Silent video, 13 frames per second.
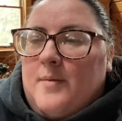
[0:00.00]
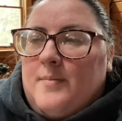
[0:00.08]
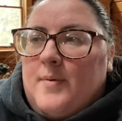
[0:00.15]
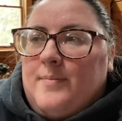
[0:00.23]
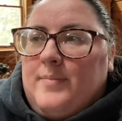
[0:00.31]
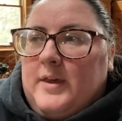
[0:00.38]

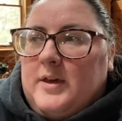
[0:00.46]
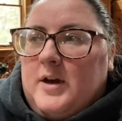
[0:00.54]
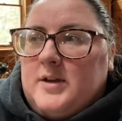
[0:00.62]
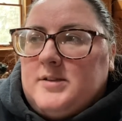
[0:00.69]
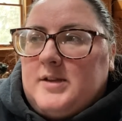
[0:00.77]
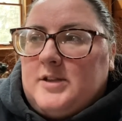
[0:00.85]

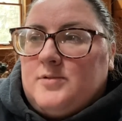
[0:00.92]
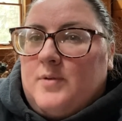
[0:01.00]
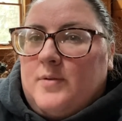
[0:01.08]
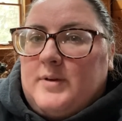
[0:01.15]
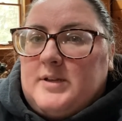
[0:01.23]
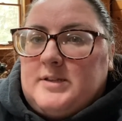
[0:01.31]
Because that's what
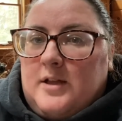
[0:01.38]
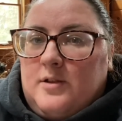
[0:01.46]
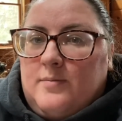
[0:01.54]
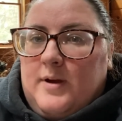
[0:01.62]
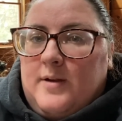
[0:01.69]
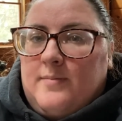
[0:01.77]
we
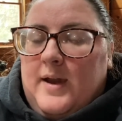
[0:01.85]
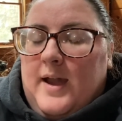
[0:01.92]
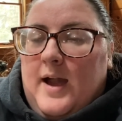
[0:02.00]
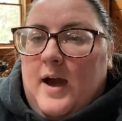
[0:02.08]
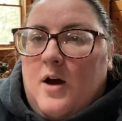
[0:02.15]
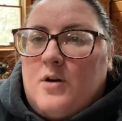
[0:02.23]
celebrate in my
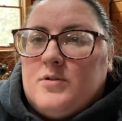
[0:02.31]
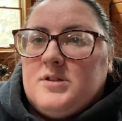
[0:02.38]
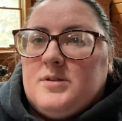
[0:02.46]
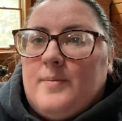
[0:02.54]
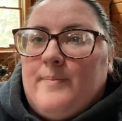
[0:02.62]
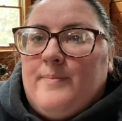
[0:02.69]

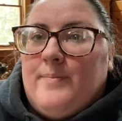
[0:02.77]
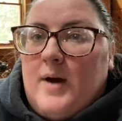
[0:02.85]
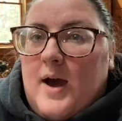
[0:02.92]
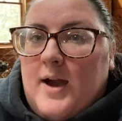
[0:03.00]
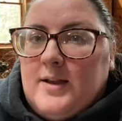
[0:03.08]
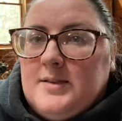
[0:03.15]
house,
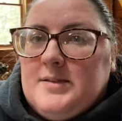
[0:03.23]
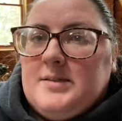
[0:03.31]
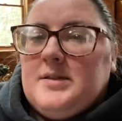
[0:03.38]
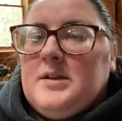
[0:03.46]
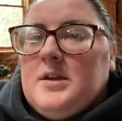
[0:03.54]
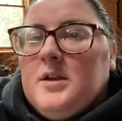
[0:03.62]
but
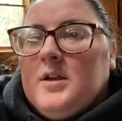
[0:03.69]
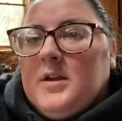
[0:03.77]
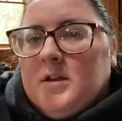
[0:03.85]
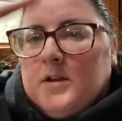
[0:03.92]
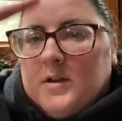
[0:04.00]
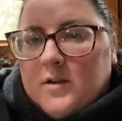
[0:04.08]

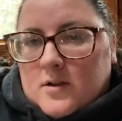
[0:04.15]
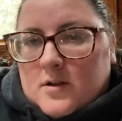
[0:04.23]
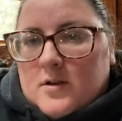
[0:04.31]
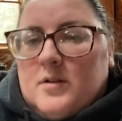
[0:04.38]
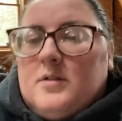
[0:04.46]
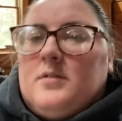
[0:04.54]

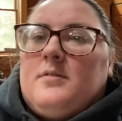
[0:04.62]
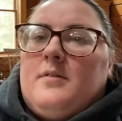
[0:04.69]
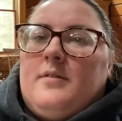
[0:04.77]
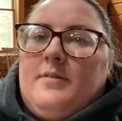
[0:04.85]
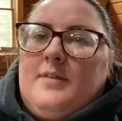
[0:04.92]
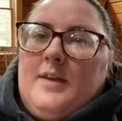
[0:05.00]

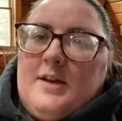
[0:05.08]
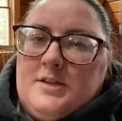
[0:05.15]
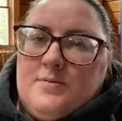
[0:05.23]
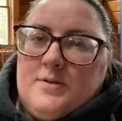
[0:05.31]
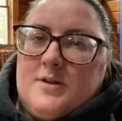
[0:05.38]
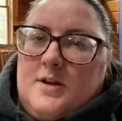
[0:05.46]
this
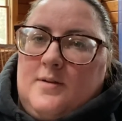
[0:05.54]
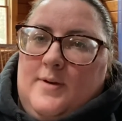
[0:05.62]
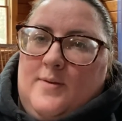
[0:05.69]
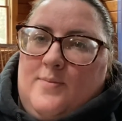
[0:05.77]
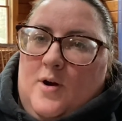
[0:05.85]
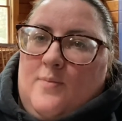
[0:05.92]
was going to be
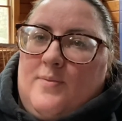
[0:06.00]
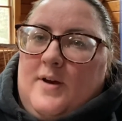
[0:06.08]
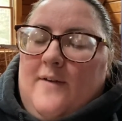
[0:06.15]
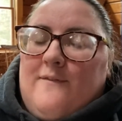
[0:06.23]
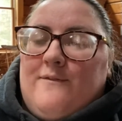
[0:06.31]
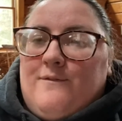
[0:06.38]

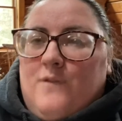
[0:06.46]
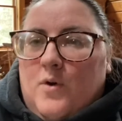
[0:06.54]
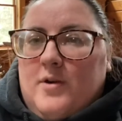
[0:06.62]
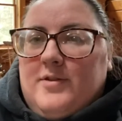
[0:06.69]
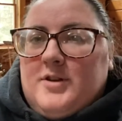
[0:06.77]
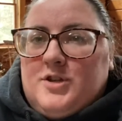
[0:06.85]
appropriate
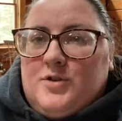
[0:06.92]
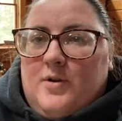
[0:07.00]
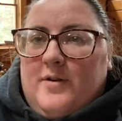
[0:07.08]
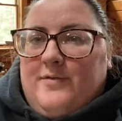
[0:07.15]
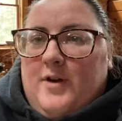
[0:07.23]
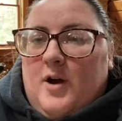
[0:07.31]
for this
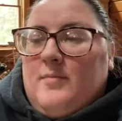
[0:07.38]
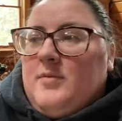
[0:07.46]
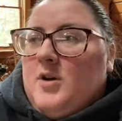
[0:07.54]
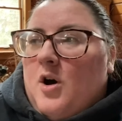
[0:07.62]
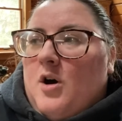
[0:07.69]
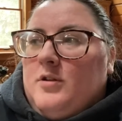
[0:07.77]
short film
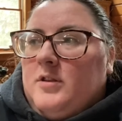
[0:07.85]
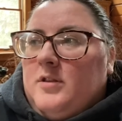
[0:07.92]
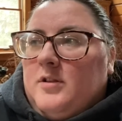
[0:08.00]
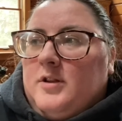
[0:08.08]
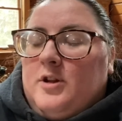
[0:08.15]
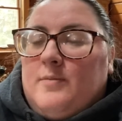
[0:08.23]
called The
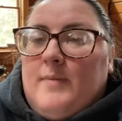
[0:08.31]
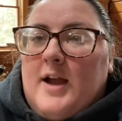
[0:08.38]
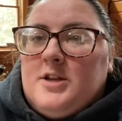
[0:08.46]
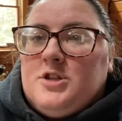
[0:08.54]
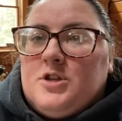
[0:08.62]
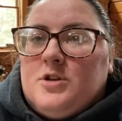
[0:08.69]
Little
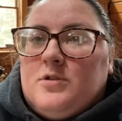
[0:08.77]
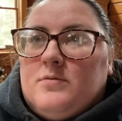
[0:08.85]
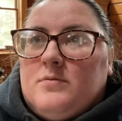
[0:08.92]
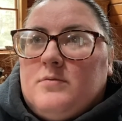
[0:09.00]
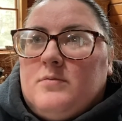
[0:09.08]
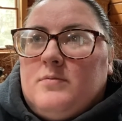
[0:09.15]

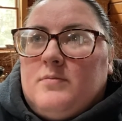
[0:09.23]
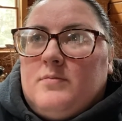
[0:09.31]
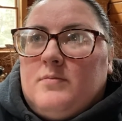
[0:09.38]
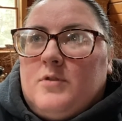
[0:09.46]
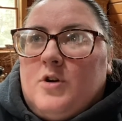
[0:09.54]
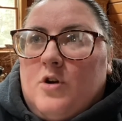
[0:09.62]

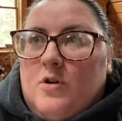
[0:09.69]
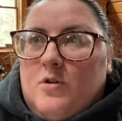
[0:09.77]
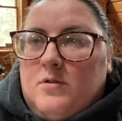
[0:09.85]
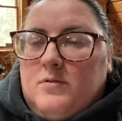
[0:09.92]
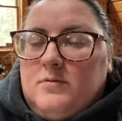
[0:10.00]
Matchgirl.